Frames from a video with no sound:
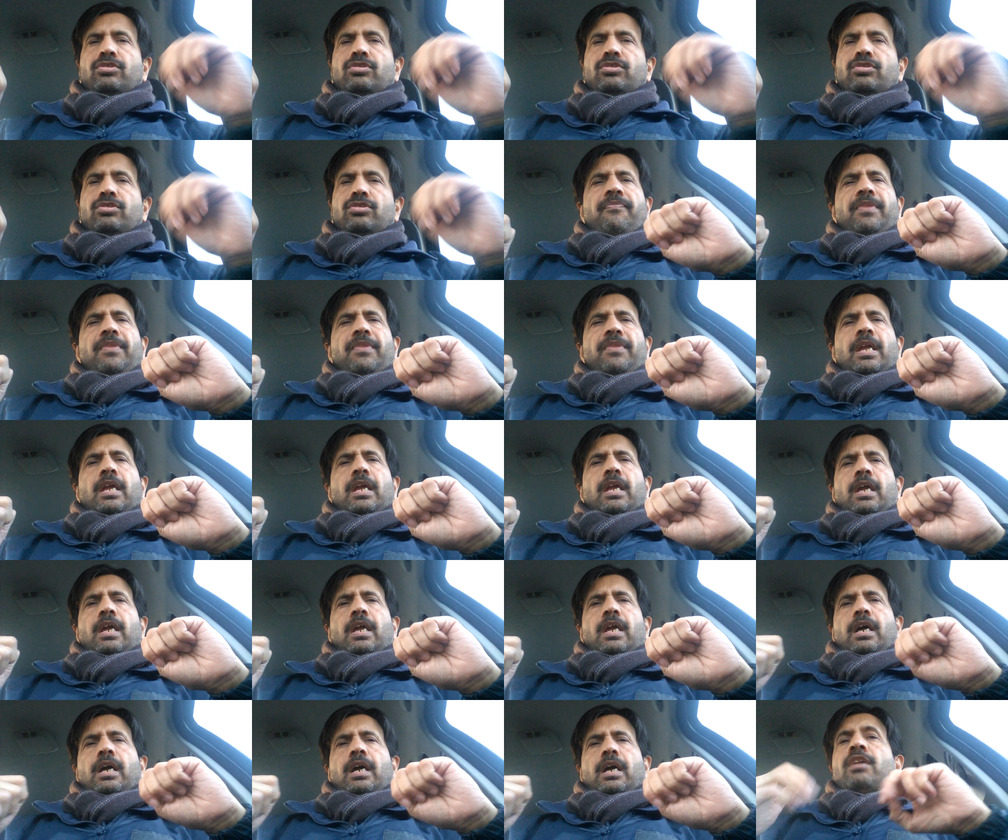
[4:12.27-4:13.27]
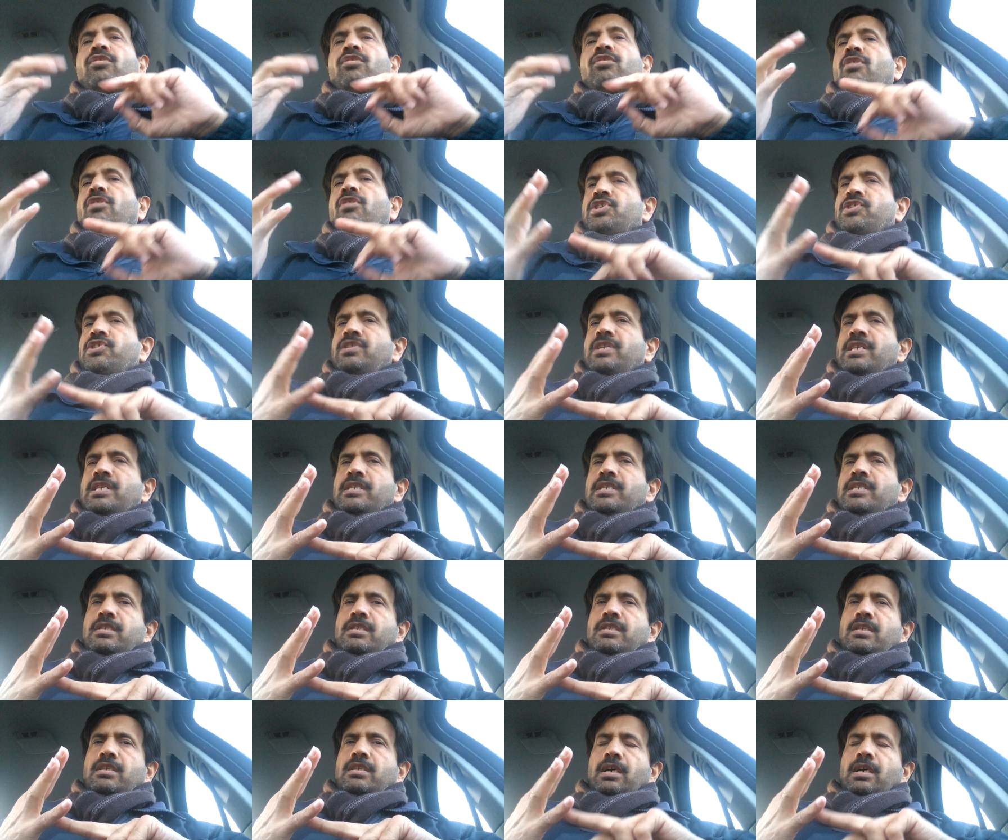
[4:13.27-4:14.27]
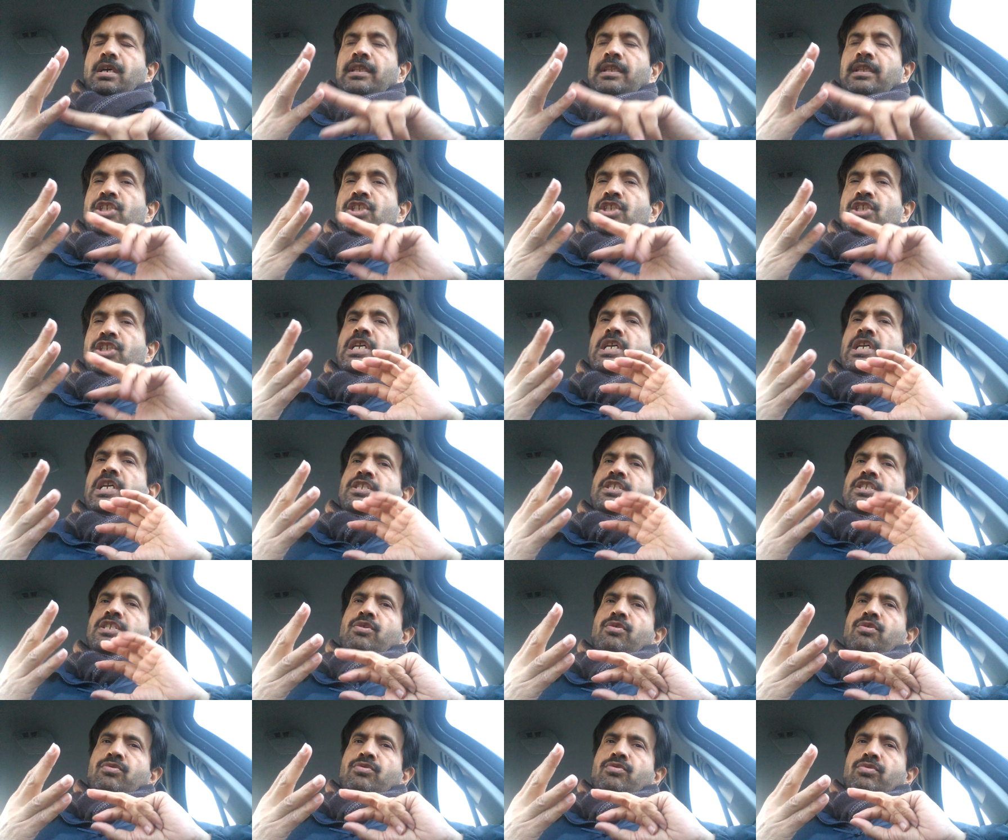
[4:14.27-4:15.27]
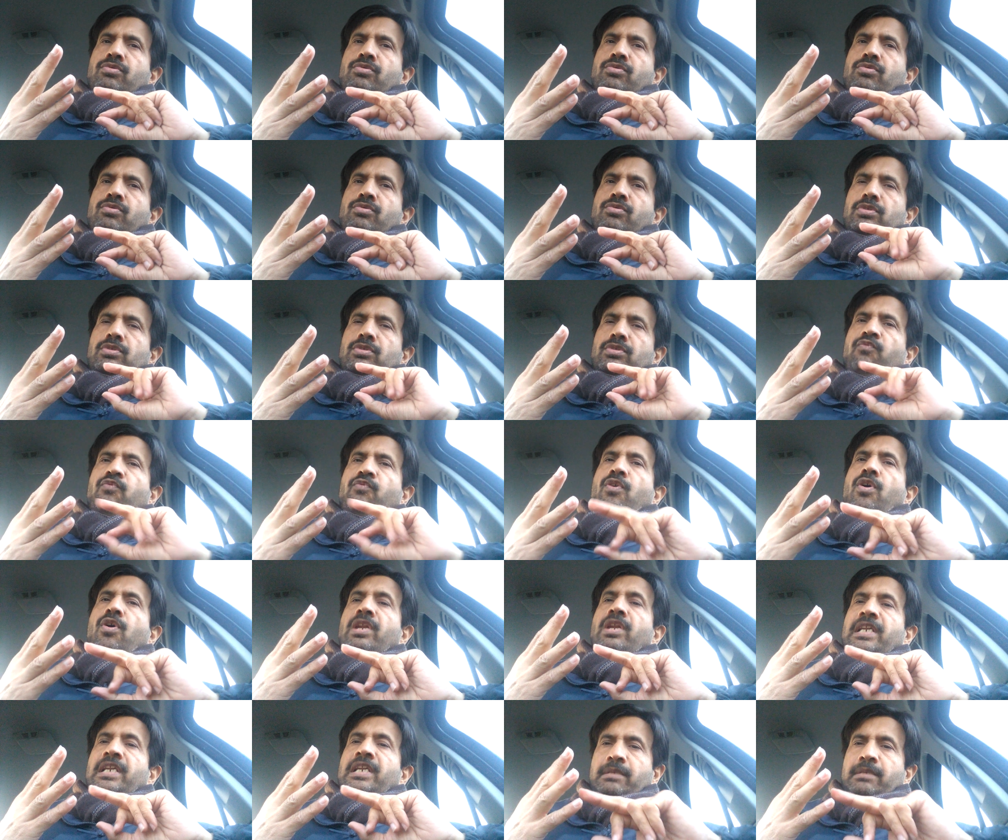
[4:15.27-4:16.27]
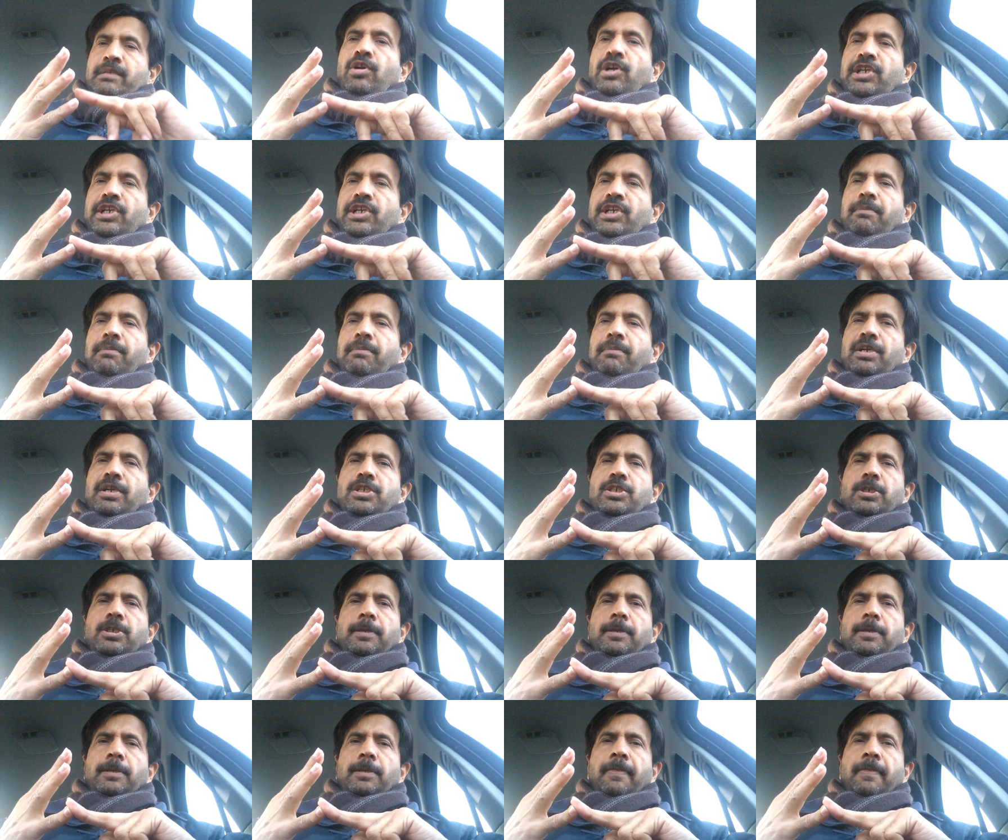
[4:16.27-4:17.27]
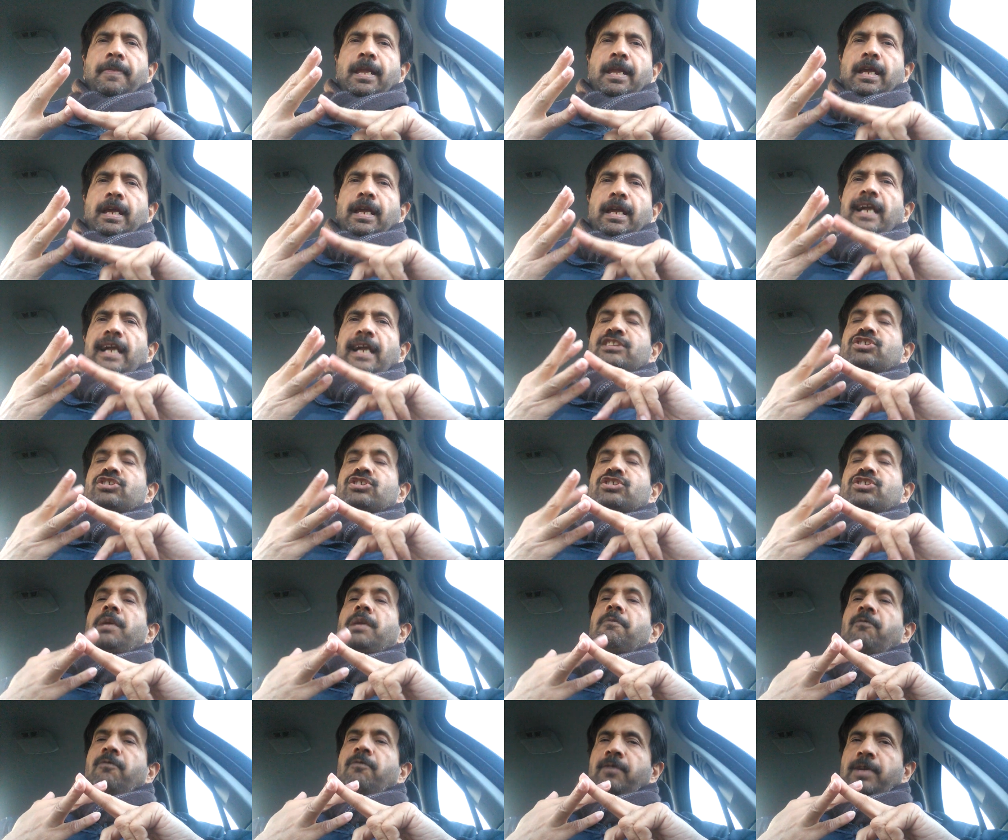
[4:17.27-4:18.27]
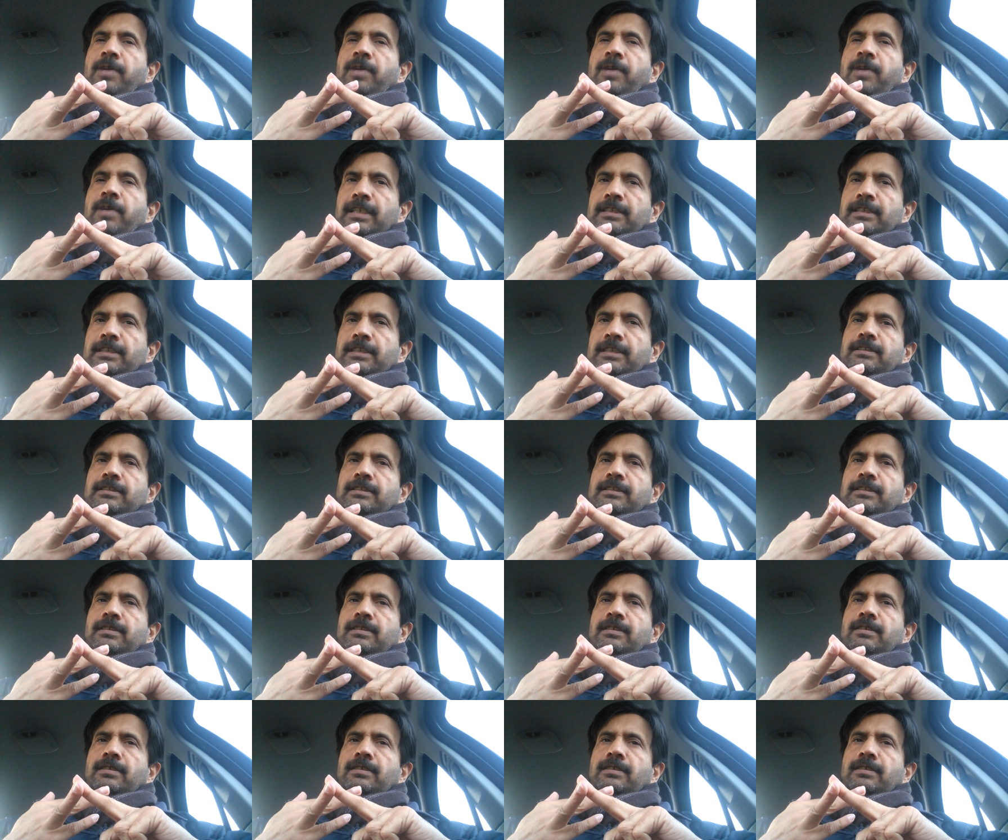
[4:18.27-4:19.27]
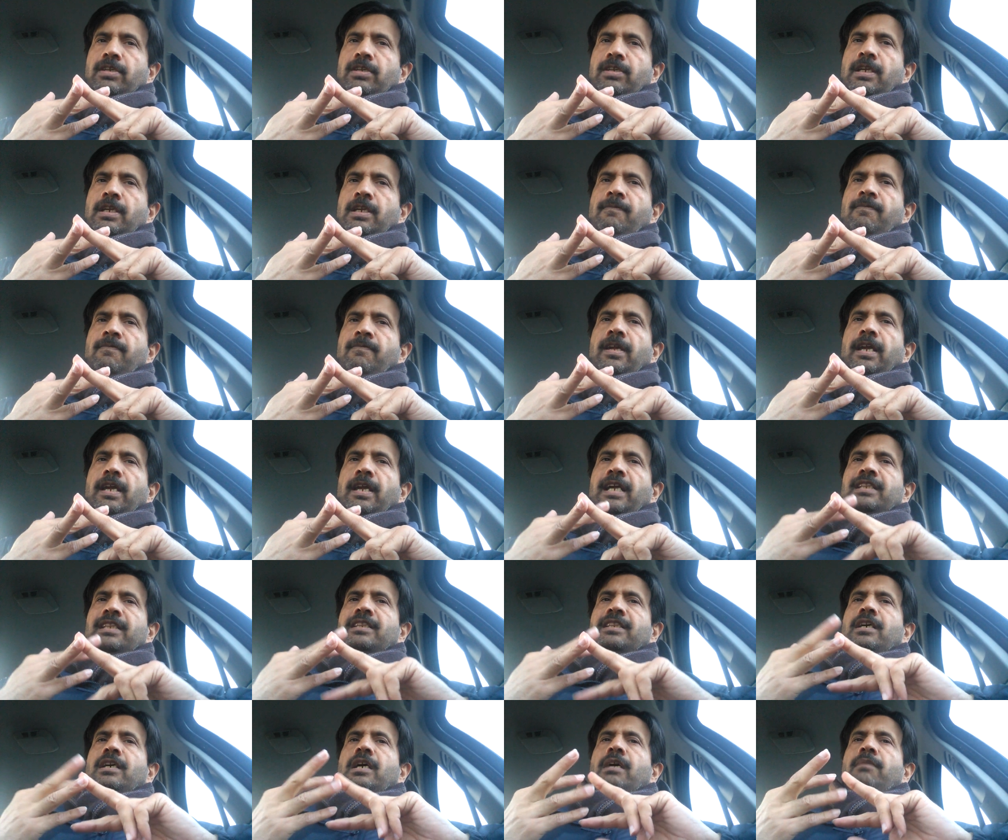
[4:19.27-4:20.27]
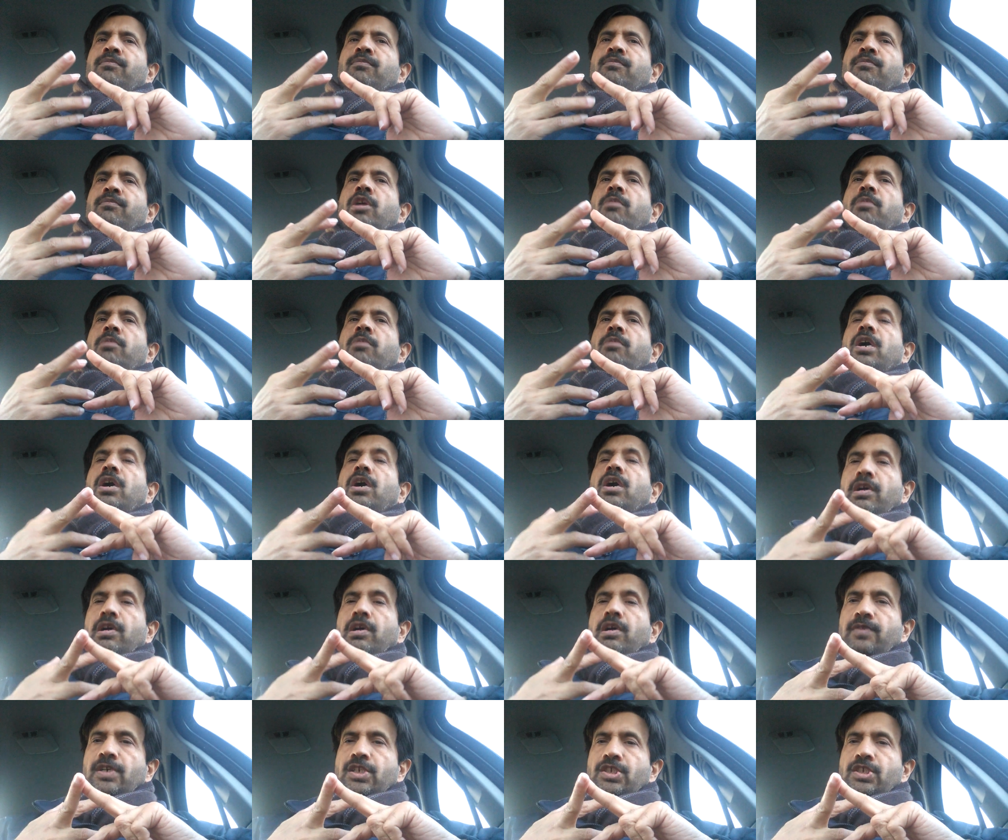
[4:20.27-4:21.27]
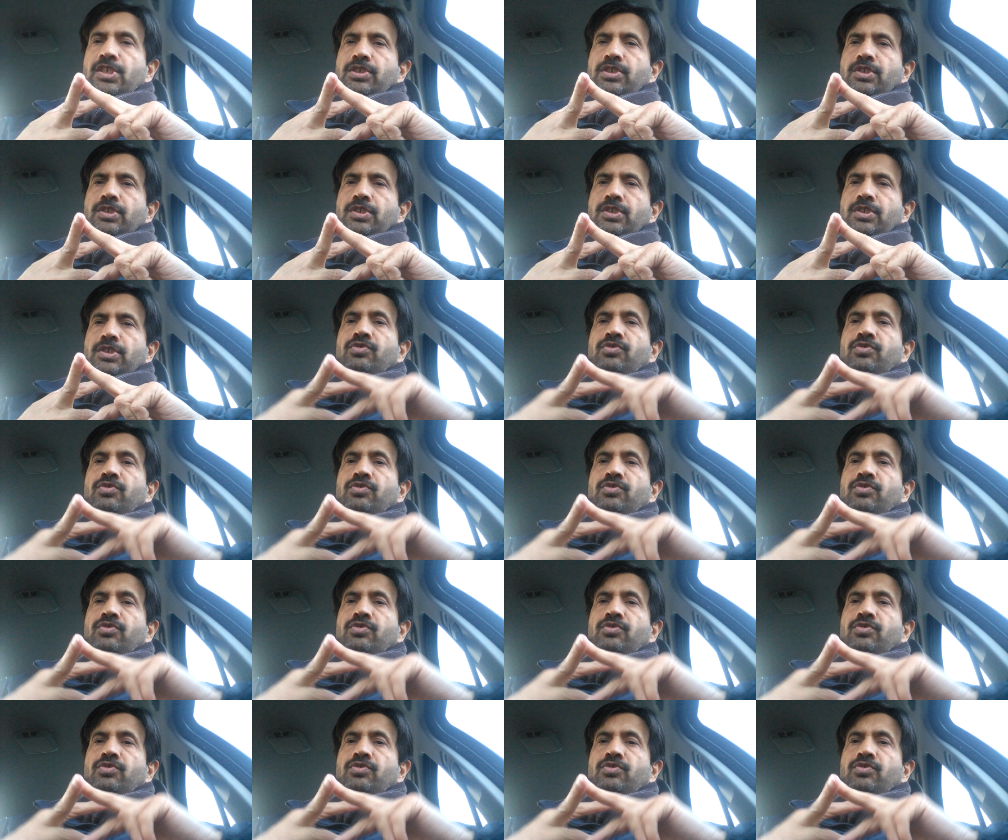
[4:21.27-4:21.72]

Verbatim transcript: you know unconsciousness are the chills due to the fall in the body temperature extreme weakness okay and the abnormal heart functions